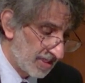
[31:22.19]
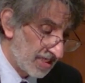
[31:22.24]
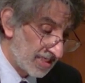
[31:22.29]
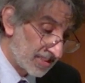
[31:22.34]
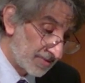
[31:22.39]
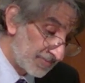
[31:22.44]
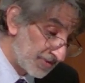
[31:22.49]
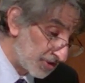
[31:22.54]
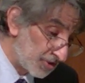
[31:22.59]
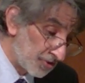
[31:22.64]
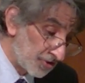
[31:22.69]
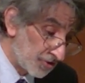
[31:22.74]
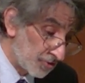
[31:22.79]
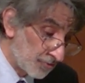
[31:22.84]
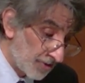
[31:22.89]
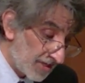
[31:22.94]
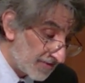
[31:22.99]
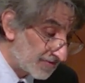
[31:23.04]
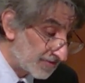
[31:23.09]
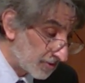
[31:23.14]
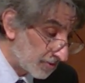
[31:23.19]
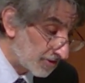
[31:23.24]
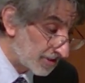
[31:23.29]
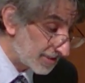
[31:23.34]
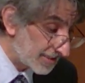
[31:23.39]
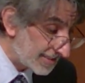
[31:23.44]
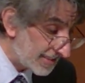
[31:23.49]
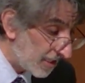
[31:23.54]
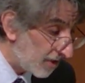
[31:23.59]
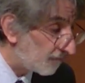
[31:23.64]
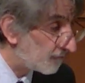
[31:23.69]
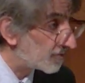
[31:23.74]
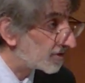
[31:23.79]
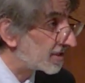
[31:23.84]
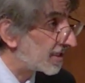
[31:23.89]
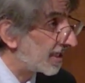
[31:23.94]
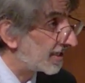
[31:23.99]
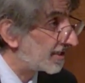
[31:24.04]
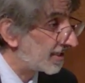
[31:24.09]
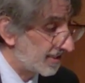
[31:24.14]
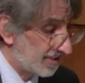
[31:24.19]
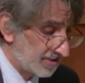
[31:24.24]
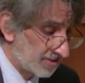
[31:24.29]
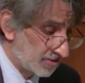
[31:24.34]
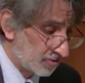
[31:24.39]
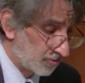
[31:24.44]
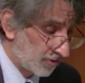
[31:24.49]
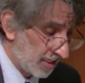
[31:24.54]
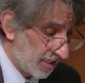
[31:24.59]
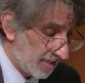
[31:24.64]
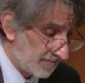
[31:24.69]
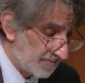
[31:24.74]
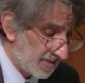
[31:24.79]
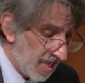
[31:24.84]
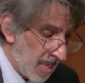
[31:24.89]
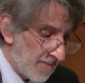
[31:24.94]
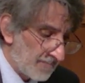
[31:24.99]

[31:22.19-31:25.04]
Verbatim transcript: To be sure, the gravestone itself was not yet inscribed,